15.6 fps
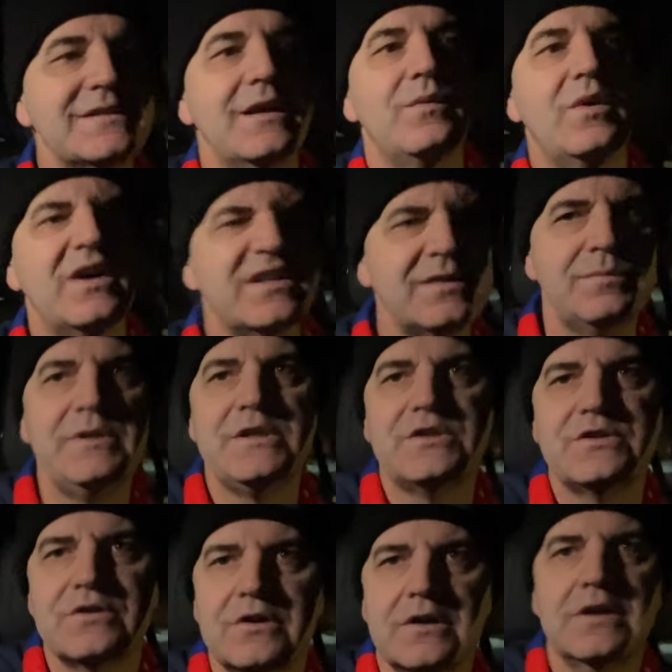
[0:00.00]
I want to be
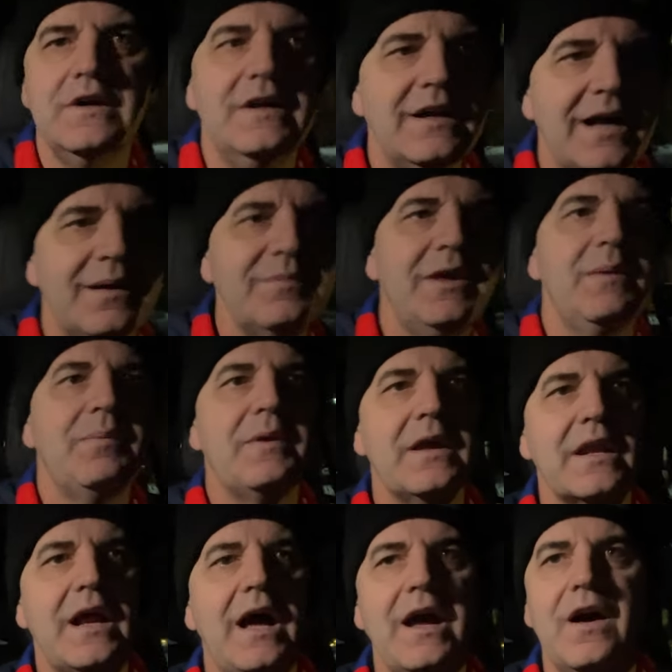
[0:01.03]
sure, keeping
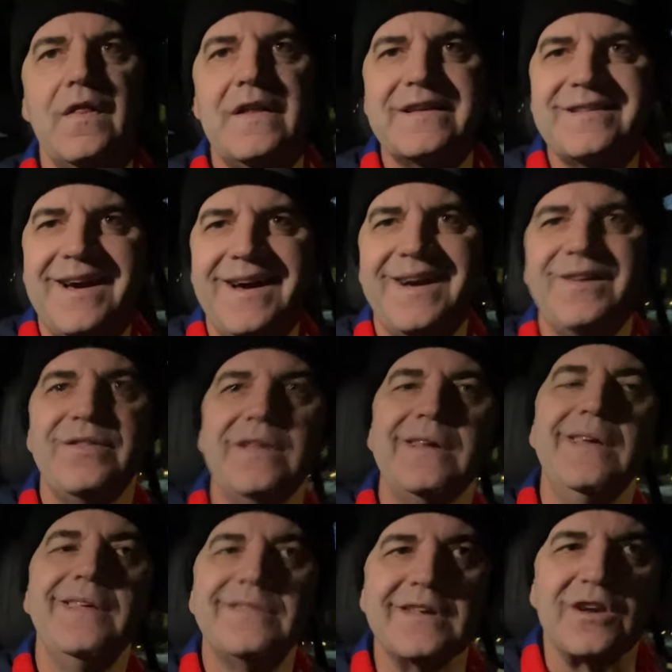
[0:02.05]
an eye on the tire that
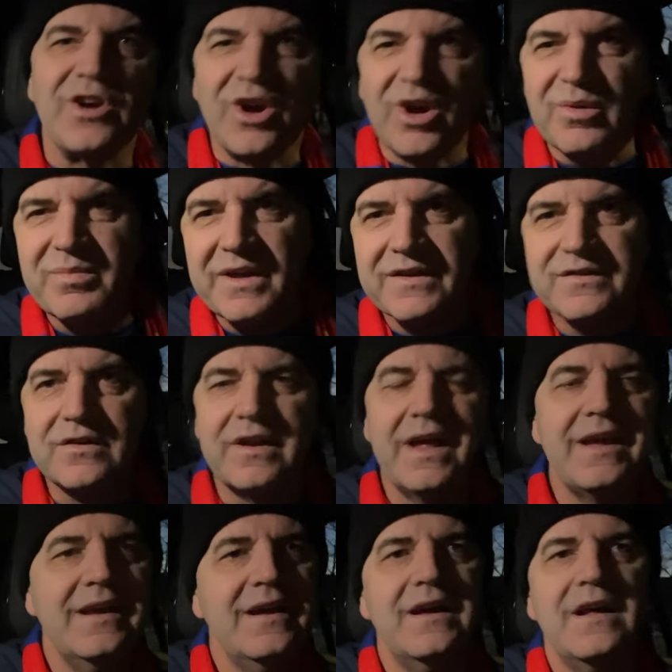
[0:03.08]
hit the curb
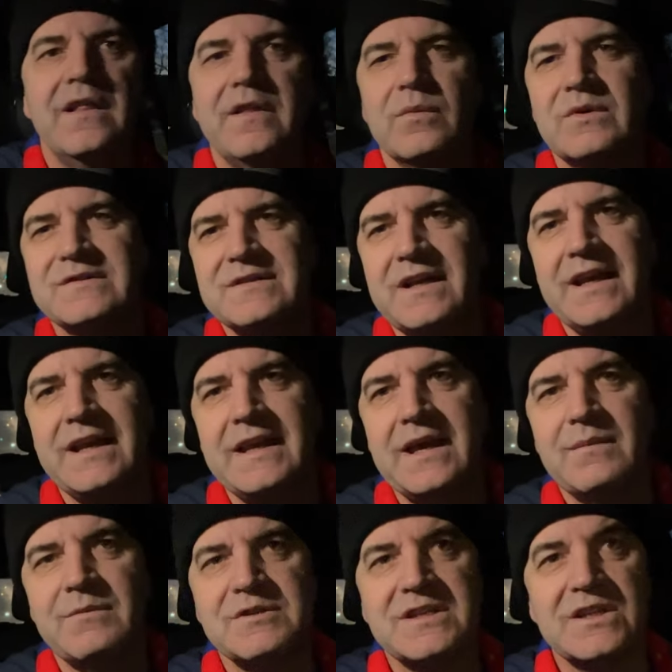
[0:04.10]
yesterday. There wasn't any
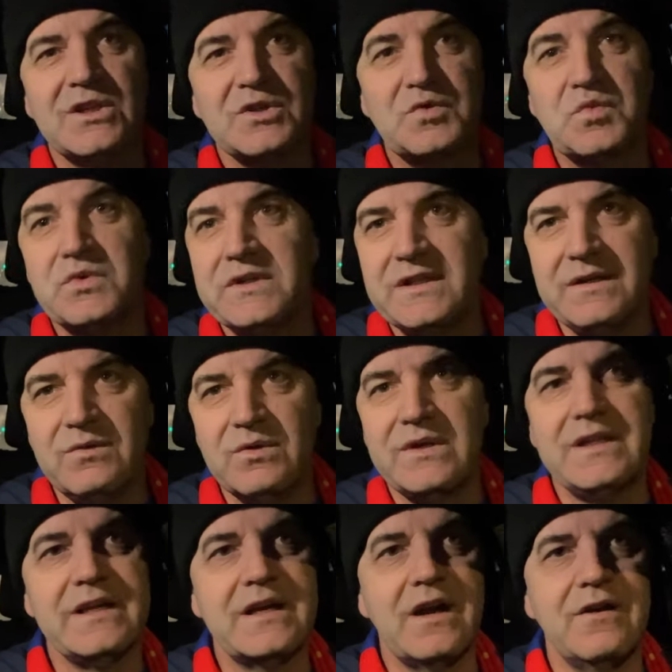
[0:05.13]
damage. I looked really,
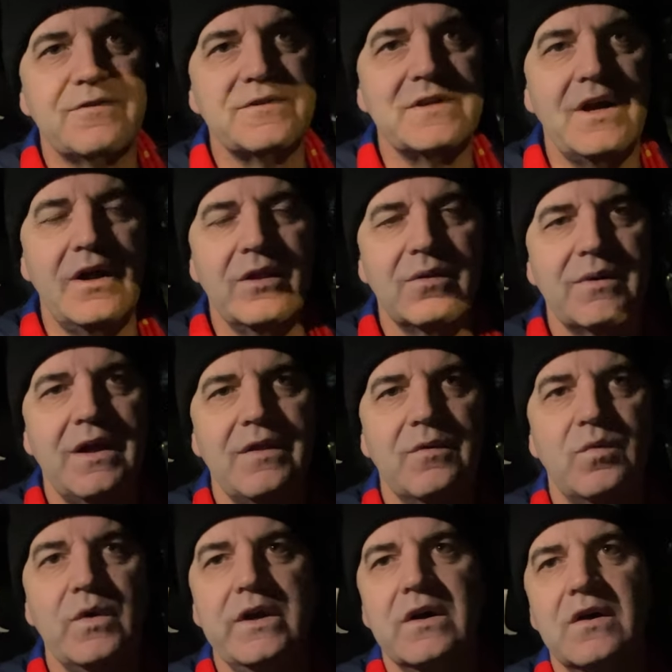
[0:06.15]
really carefully all around the
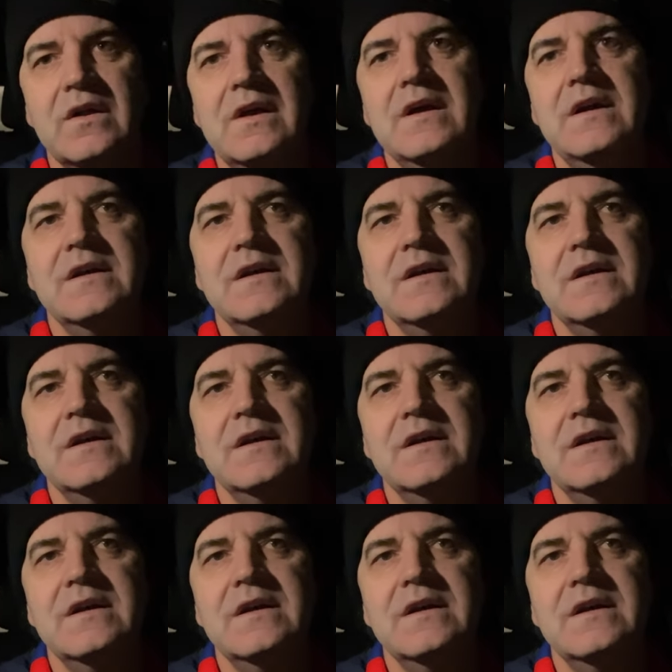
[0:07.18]
wheel.